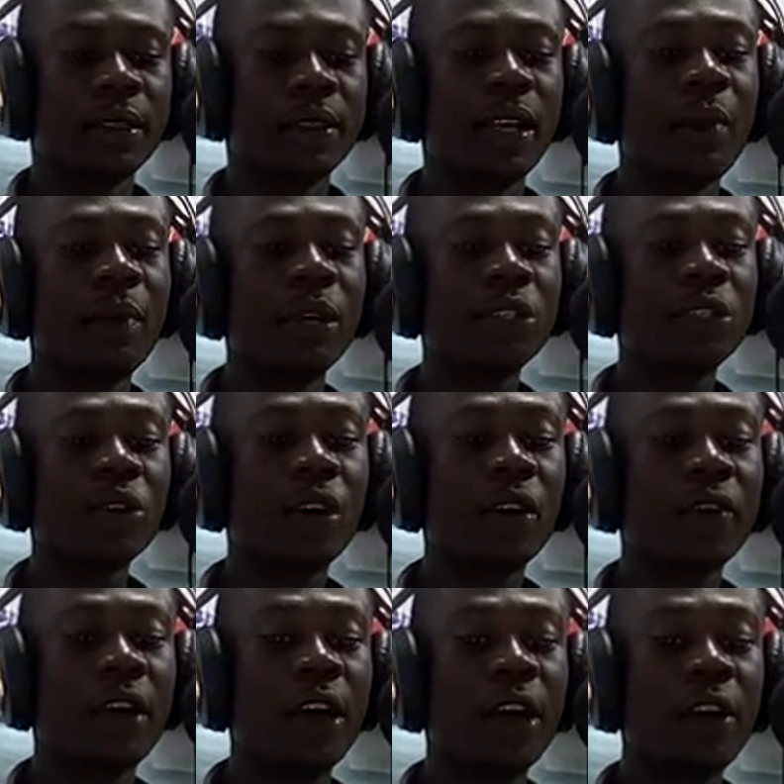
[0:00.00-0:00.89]
The Ministry
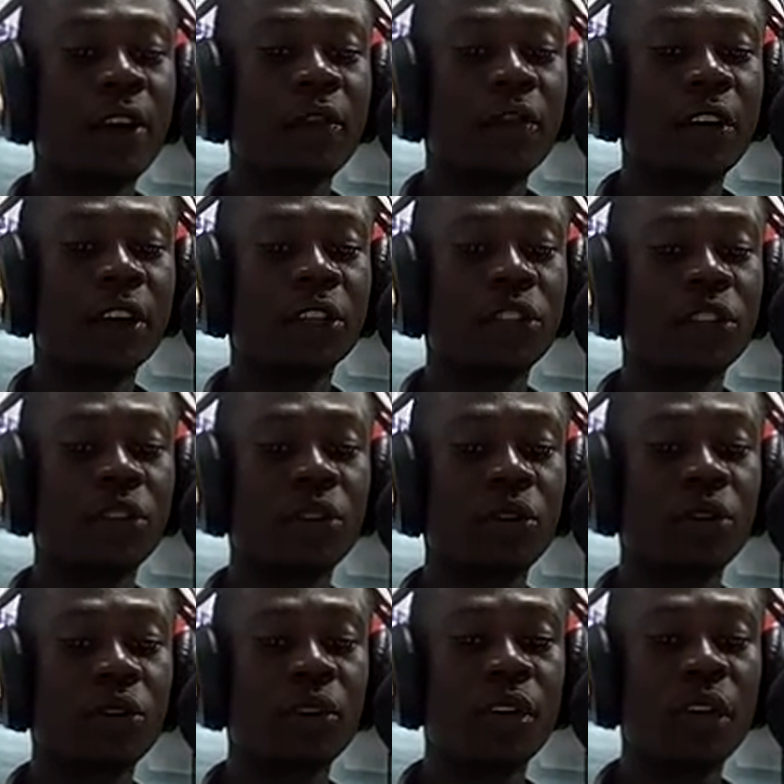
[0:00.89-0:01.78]
of Health is
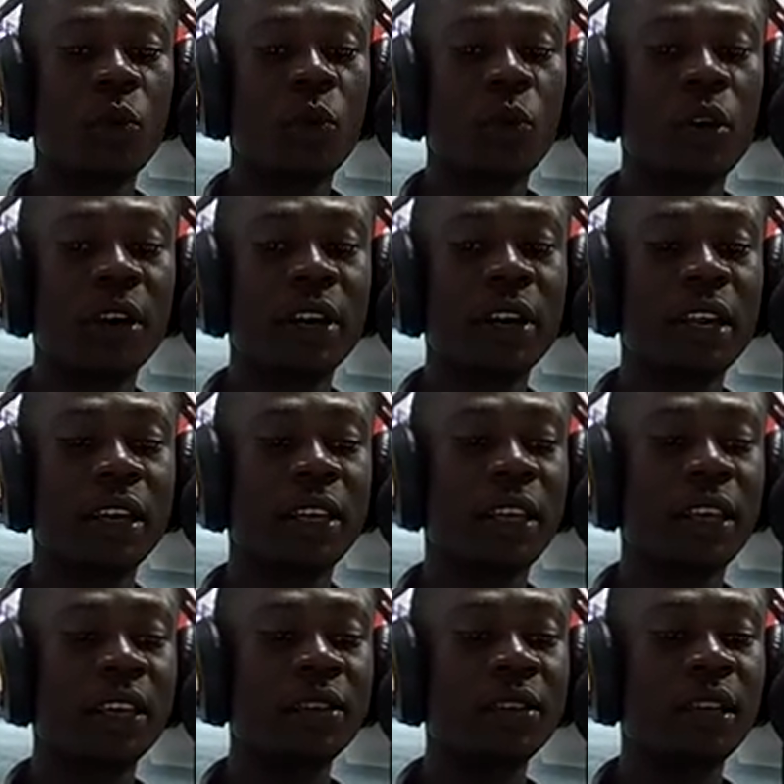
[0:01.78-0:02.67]
strongly warning
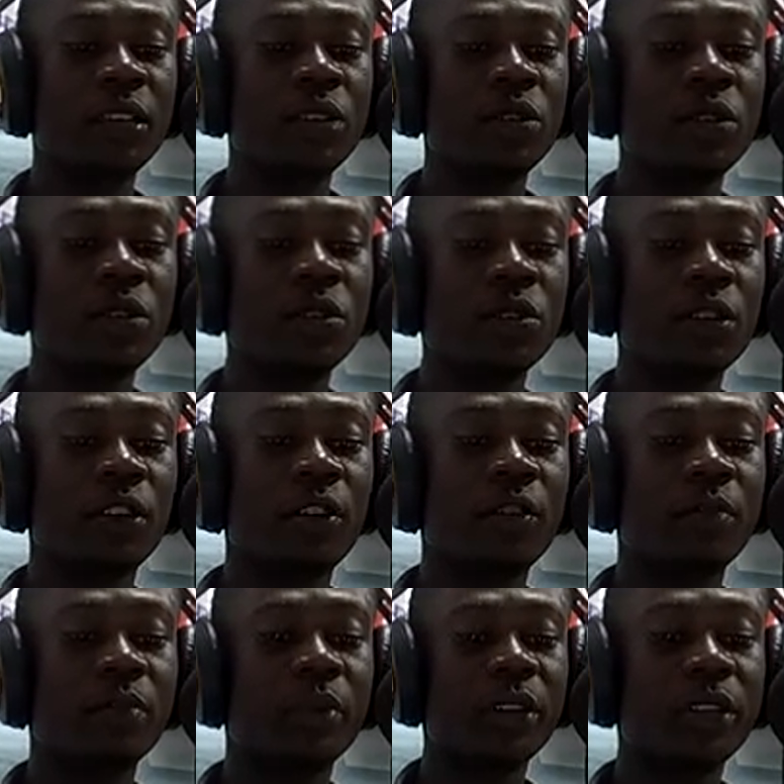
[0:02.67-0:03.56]
against the use
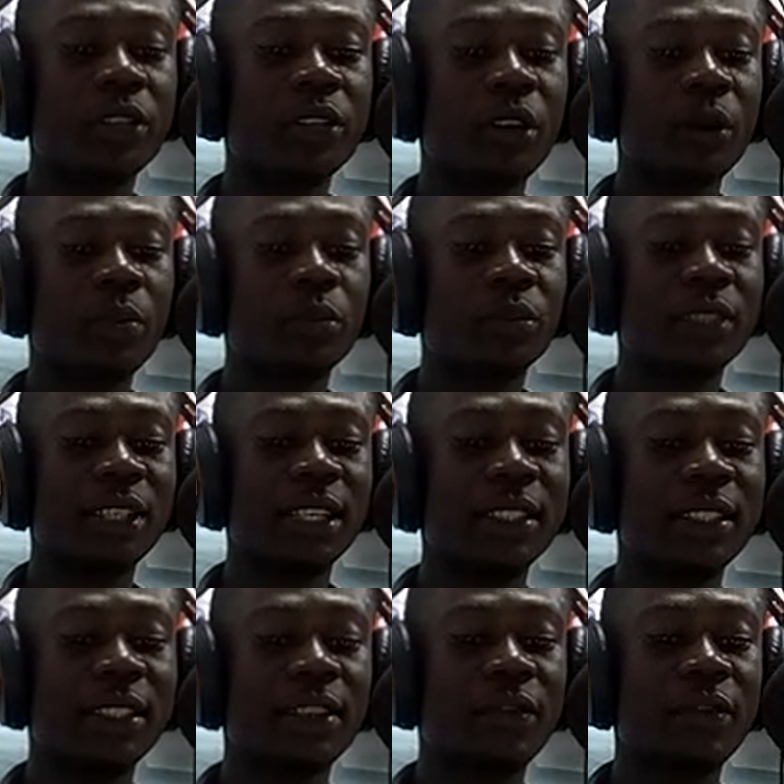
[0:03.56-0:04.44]
of personal
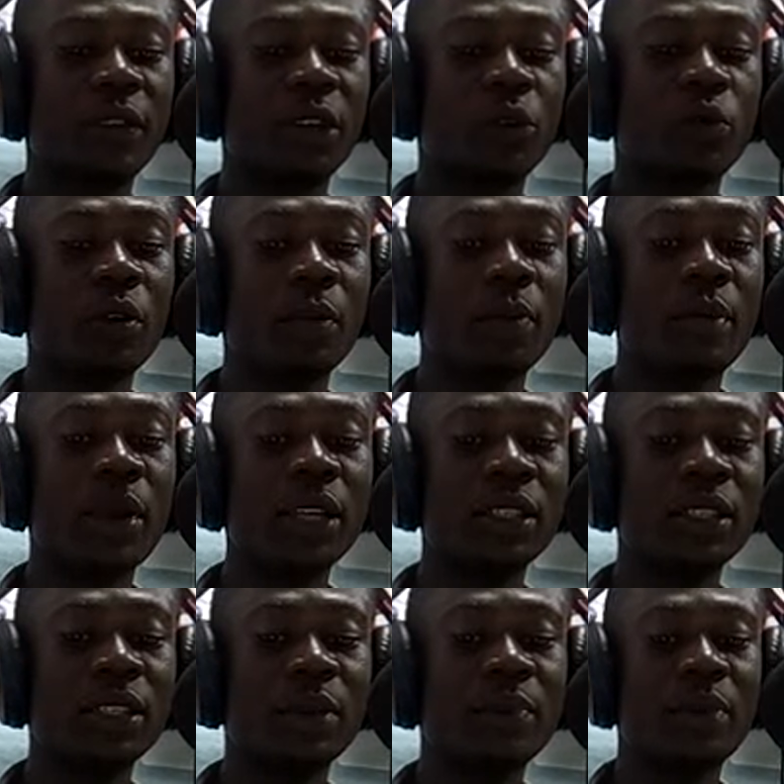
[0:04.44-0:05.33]
protective
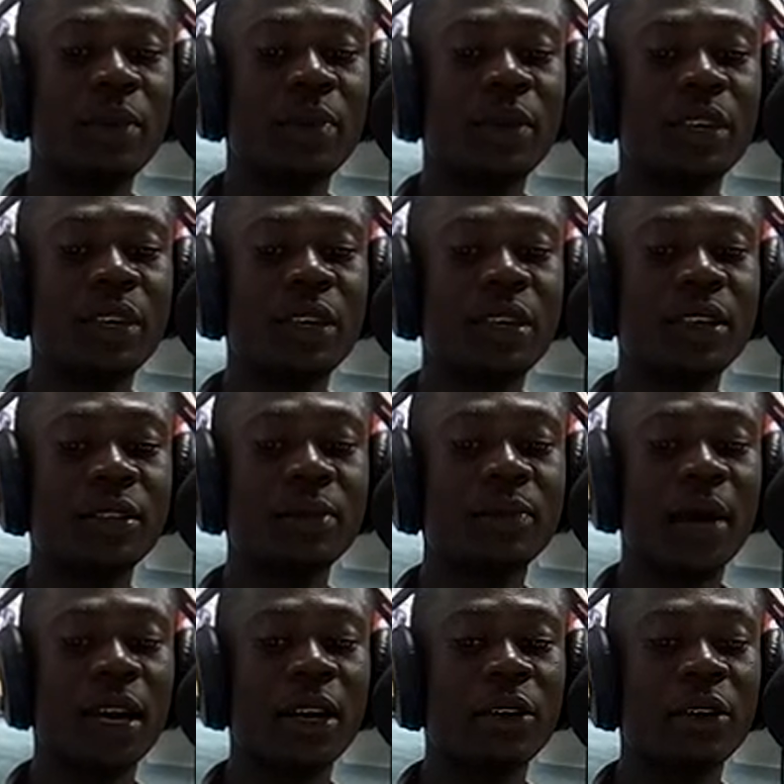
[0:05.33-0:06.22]
equipment
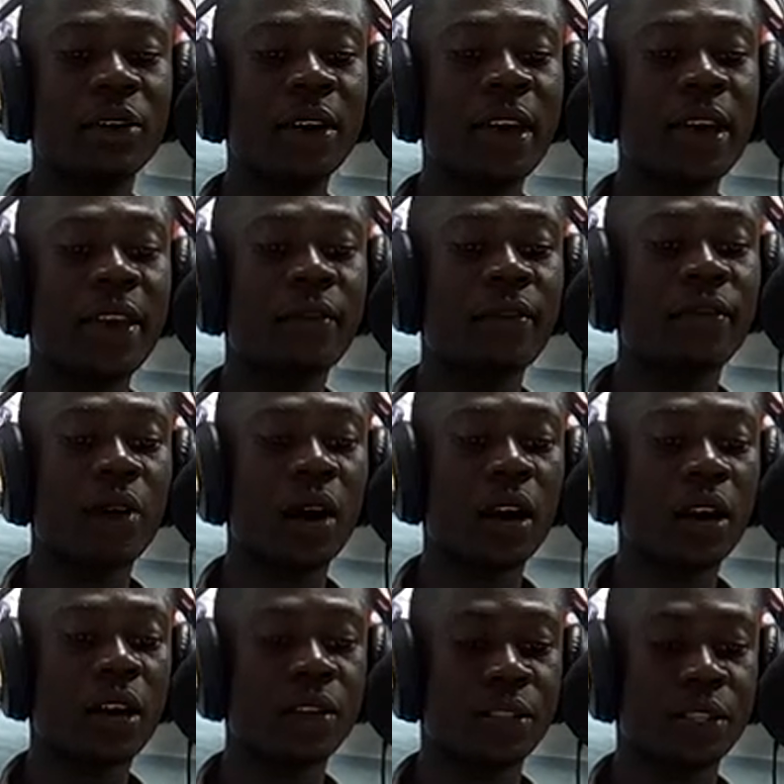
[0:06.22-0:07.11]
by non-health
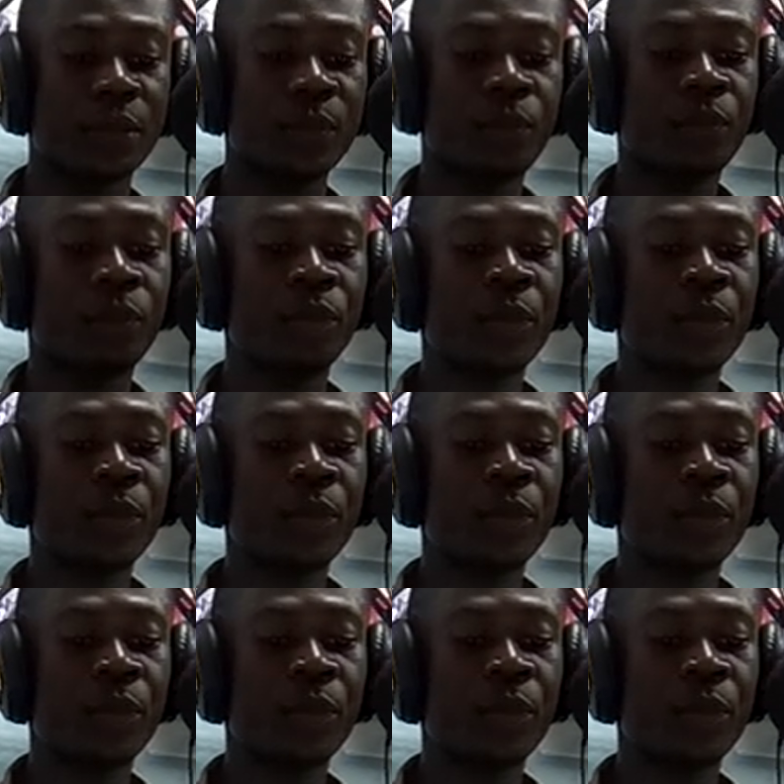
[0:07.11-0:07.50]
workers.